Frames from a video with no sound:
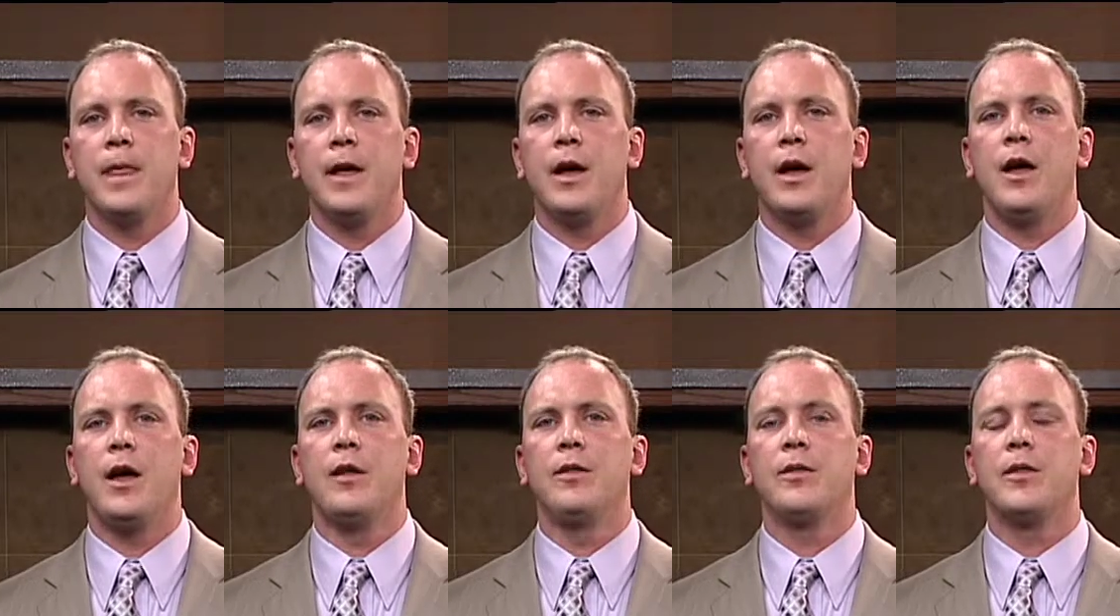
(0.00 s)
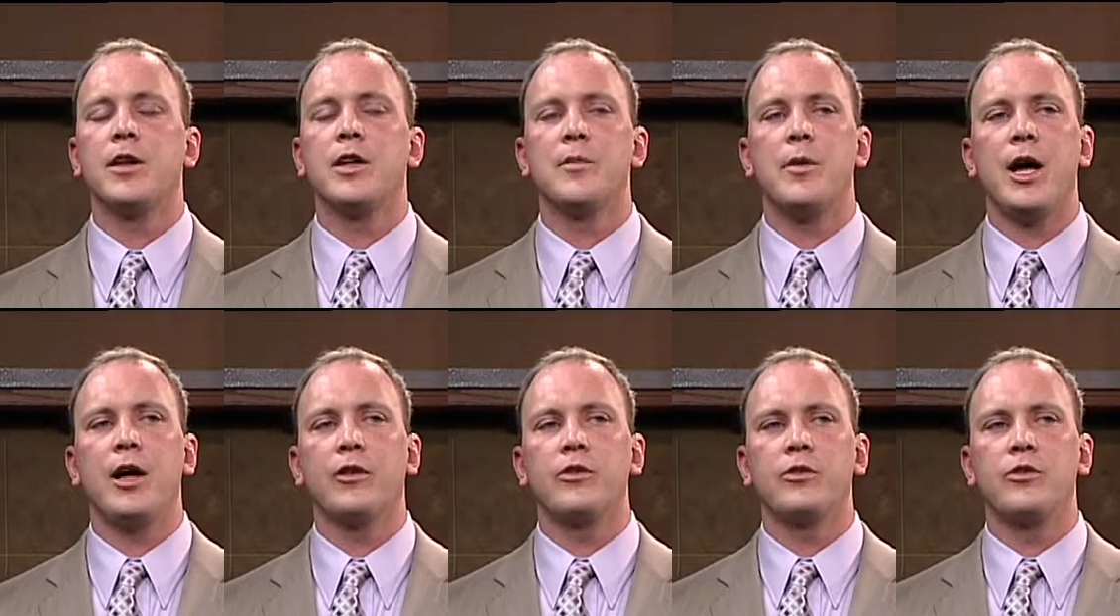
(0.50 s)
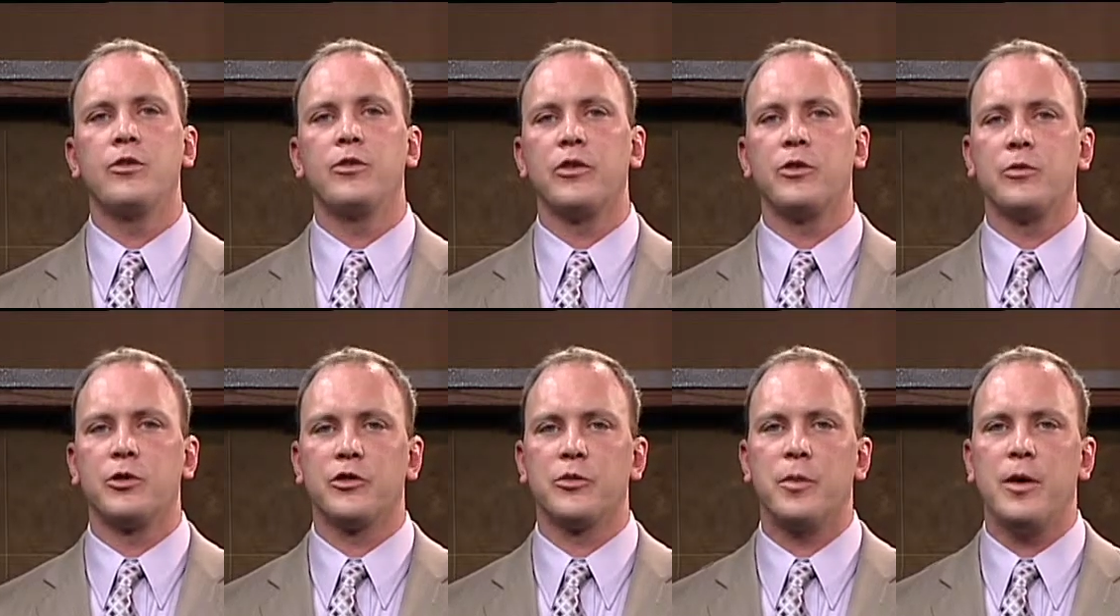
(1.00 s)
and think about
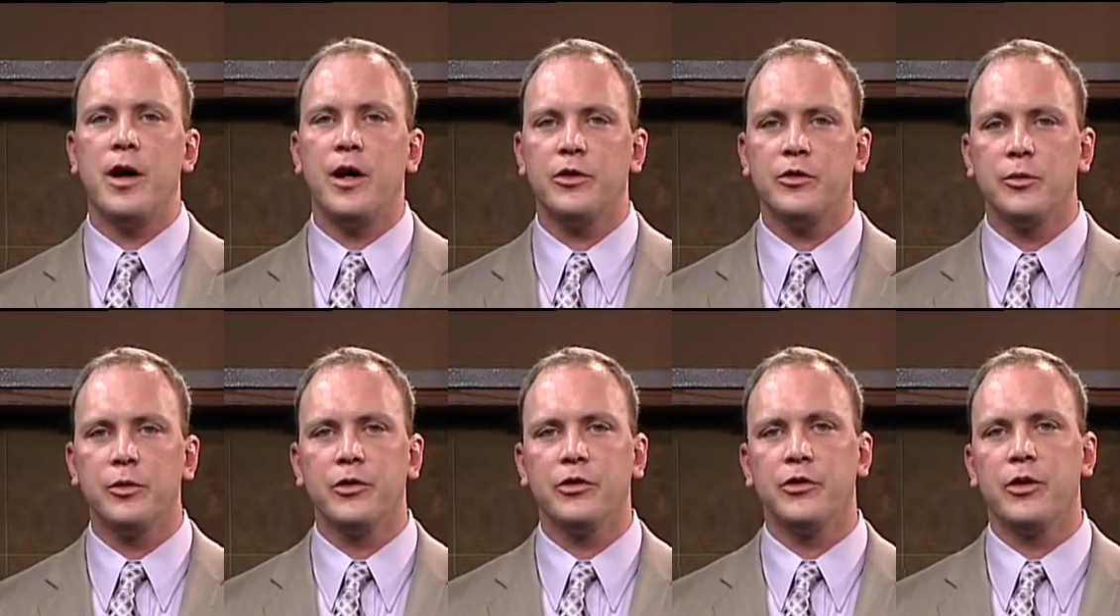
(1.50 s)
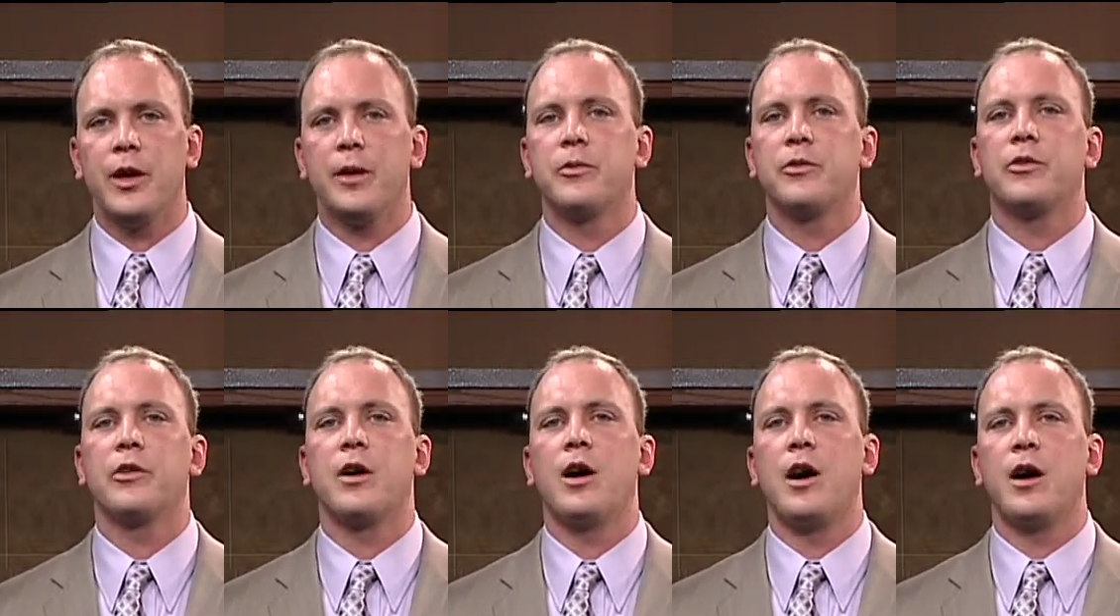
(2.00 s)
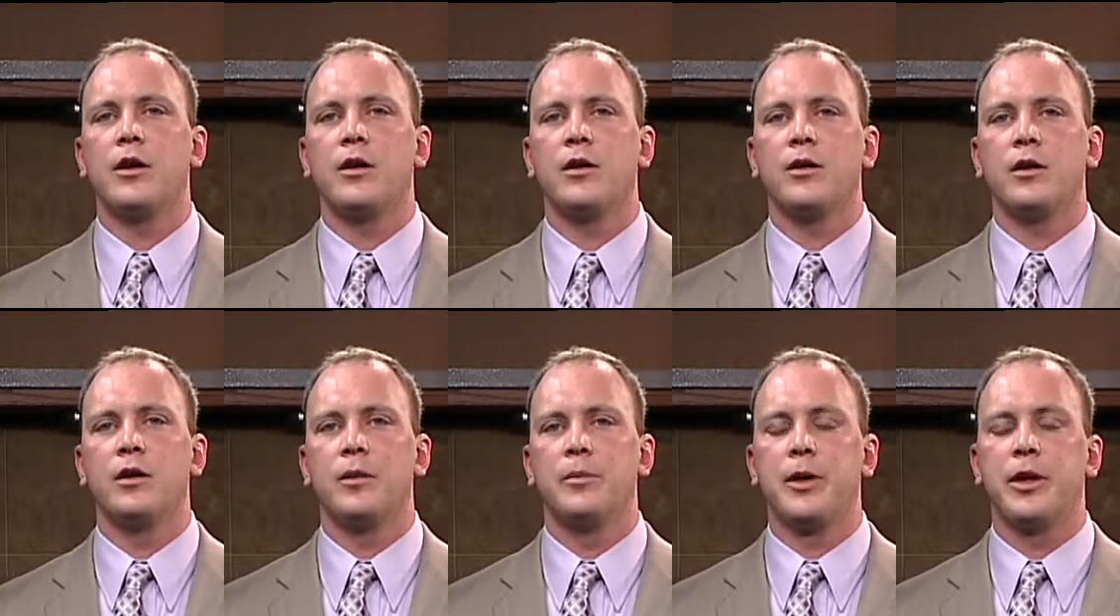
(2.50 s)
using responsible steps to hire
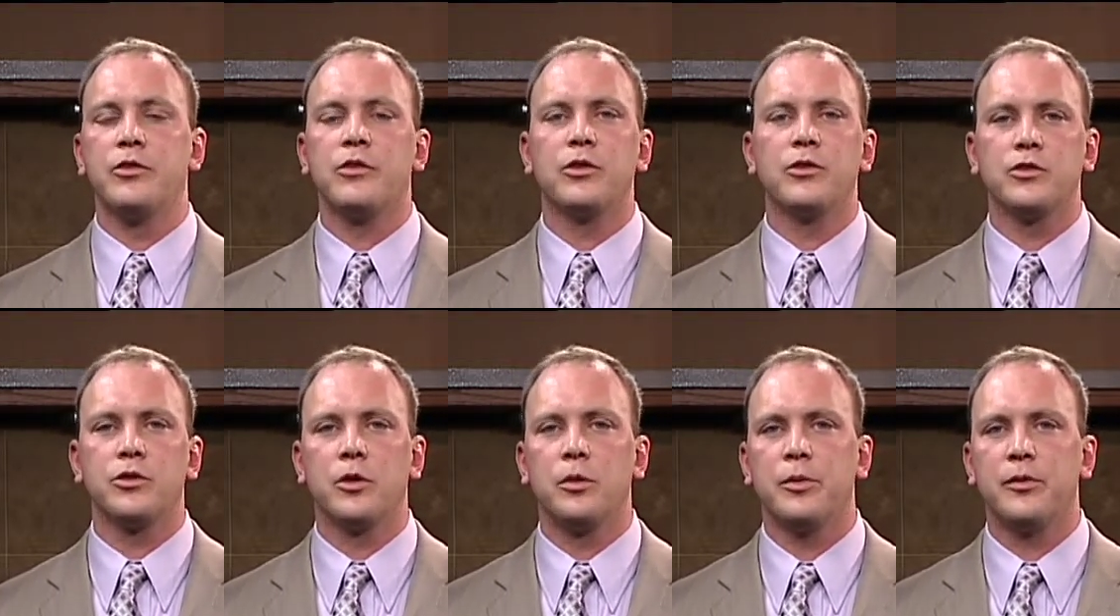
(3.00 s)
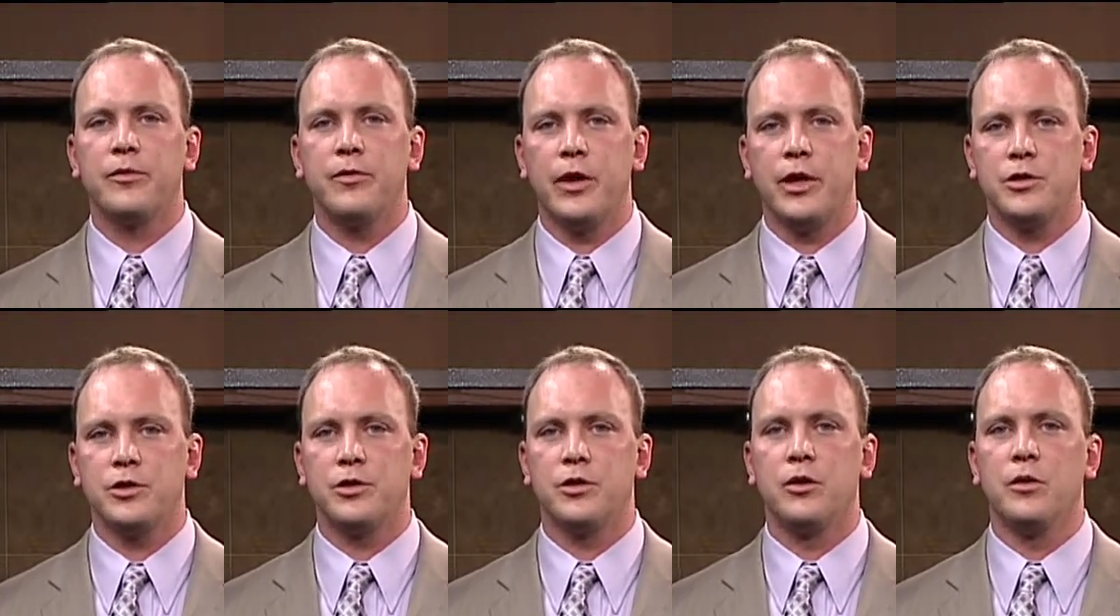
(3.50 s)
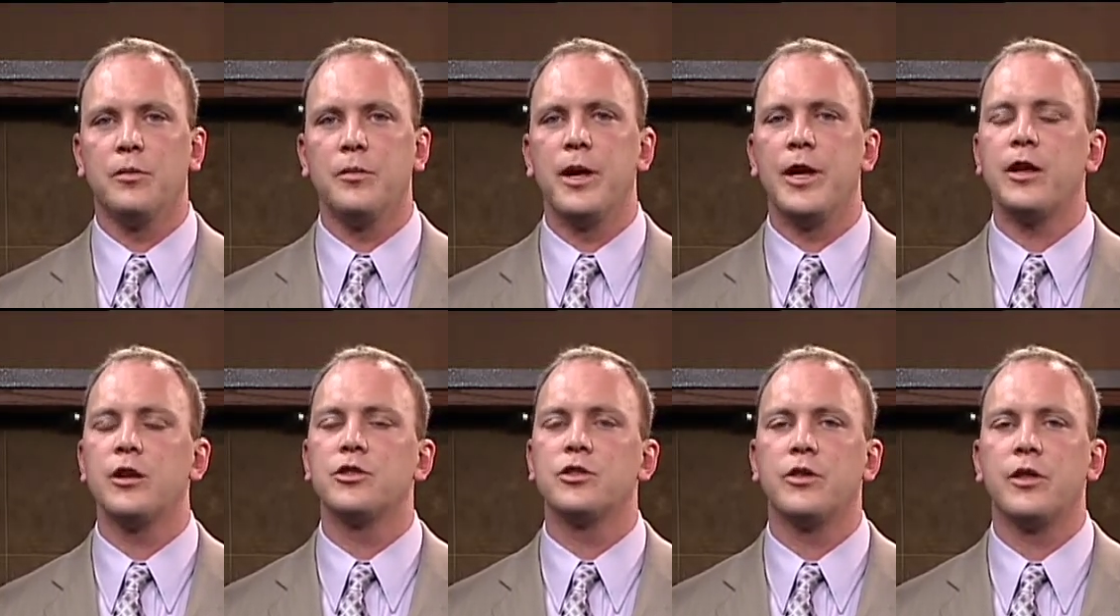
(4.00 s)
a pest control professional,
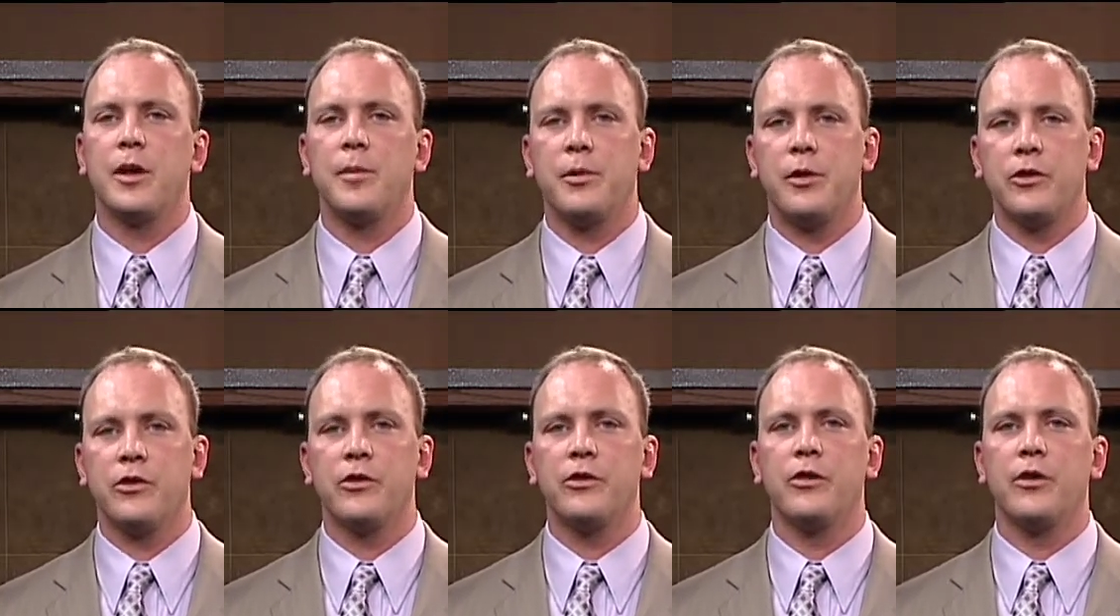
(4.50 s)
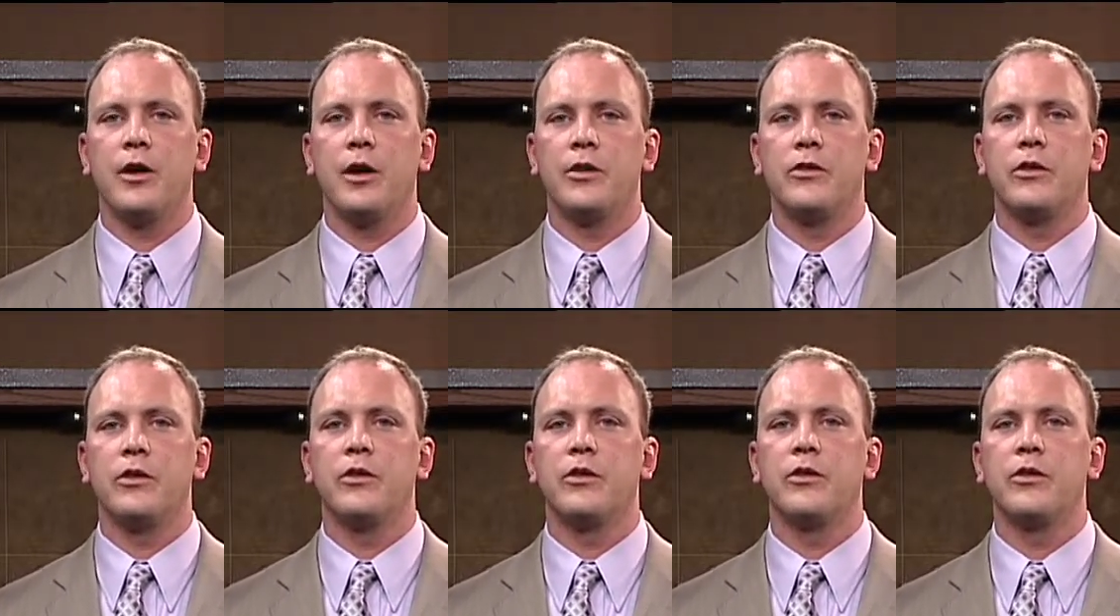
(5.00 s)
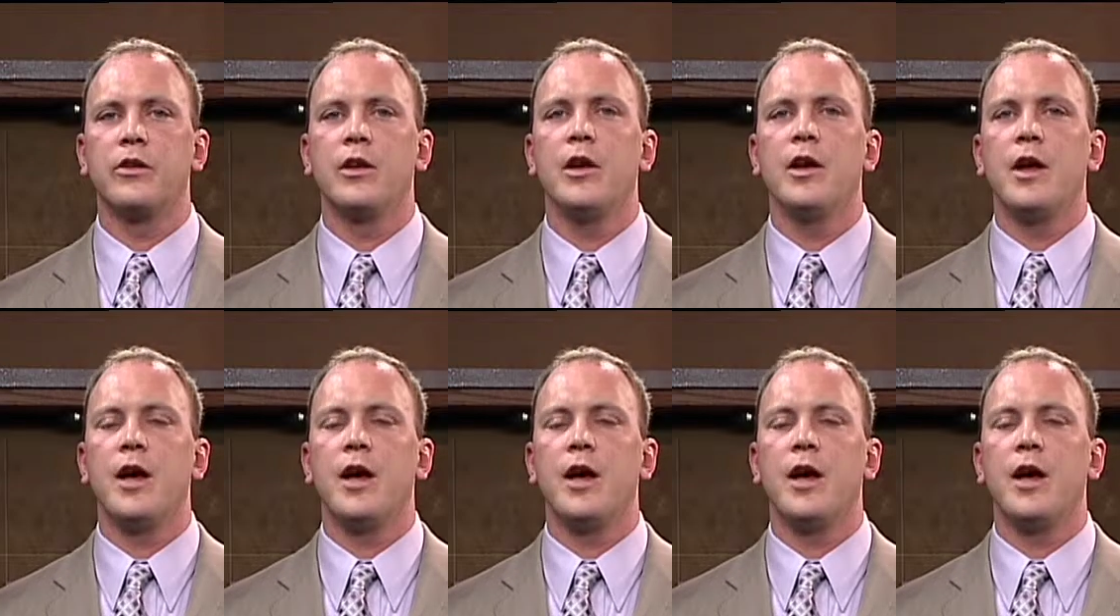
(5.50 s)
making sure that person's licensed,